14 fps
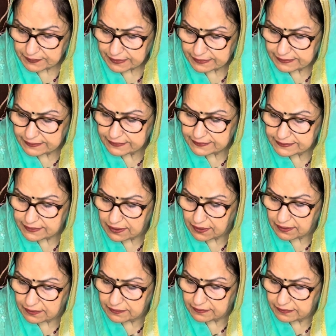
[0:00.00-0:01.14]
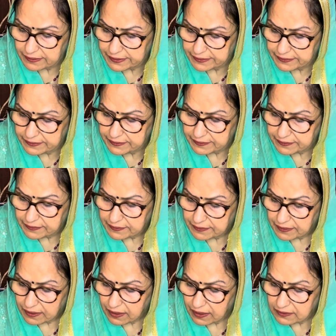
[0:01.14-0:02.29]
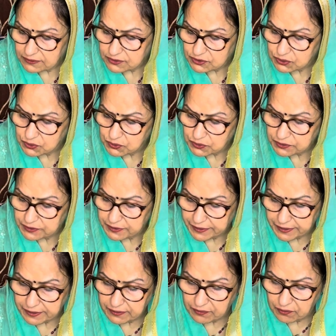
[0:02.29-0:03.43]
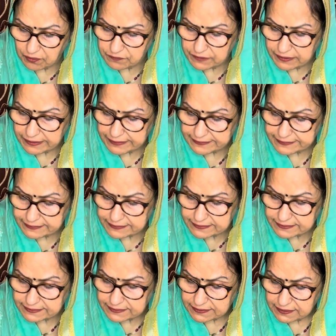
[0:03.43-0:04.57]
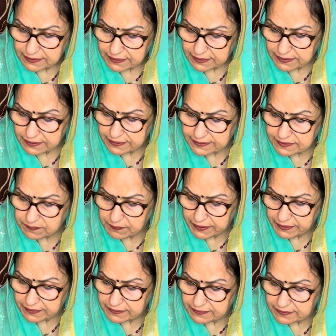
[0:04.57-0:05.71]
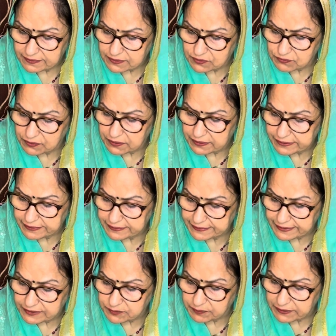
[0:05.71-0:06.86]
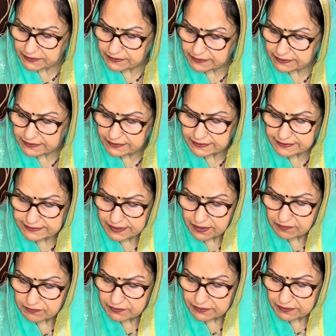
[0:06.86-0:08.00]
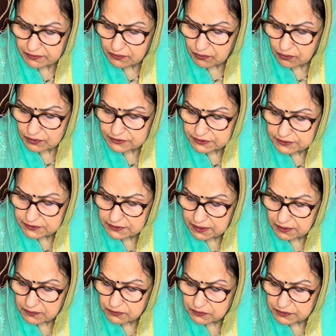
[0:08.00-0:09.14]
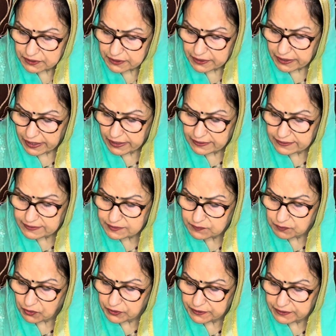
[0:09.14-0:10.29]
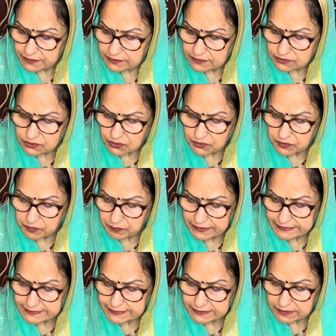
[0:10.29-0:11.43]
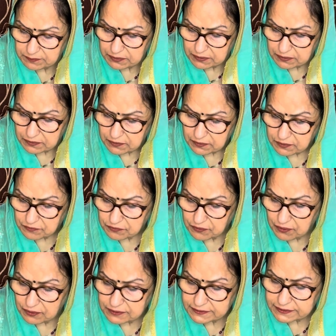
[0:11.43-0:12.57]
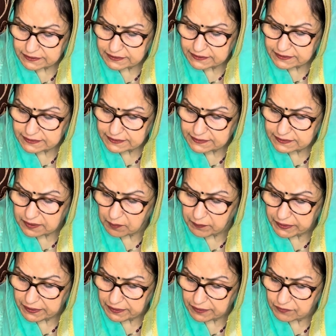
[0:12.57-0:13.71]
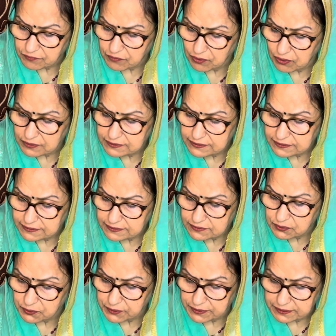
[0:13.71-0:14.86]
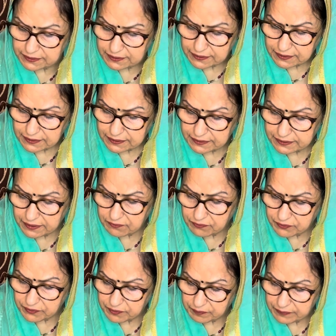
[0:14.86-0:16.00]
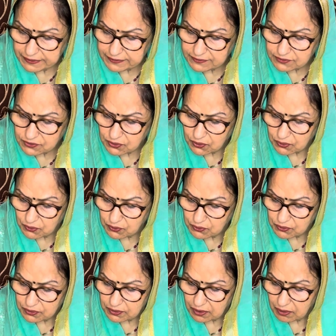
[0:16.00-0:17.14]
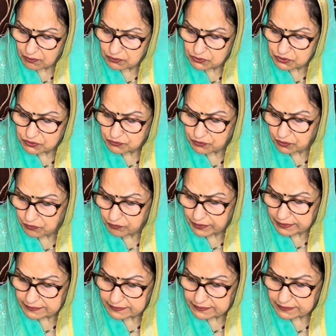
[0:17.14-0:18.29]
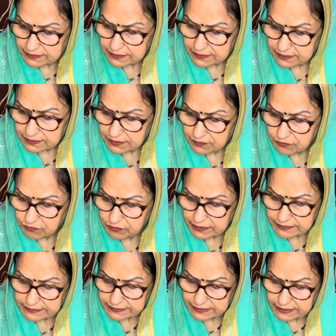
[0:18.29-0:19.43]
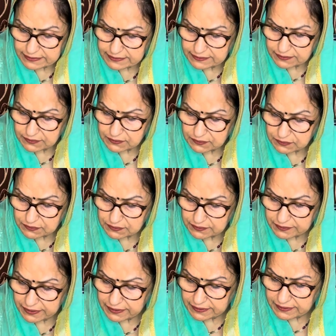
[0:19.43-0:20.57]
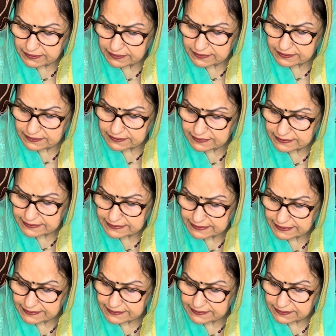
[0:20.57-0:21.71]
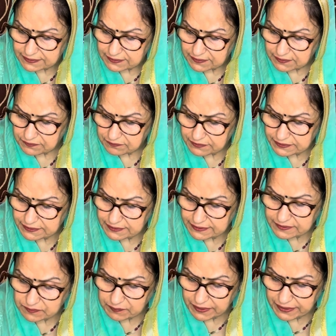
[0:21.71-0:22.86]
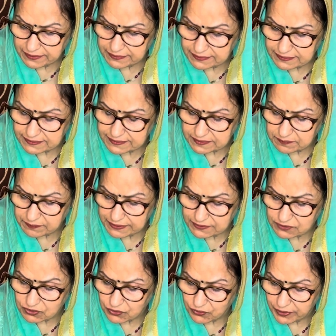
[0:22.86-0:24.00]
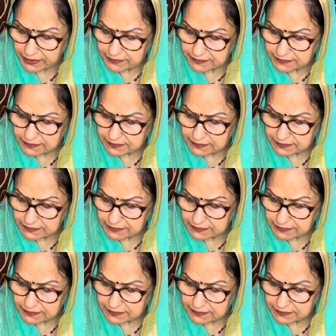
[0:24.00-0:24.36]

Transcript: He is hard like a unsoaked grain of the lentils. In his mind is worldly attachment. He is ever engrossed in doubt, and his body does not remain stable. False is his coming and false his going. He ever remains on look out for wealth. If one tells the truth, then he is incensed. Within his mind is immense wrath.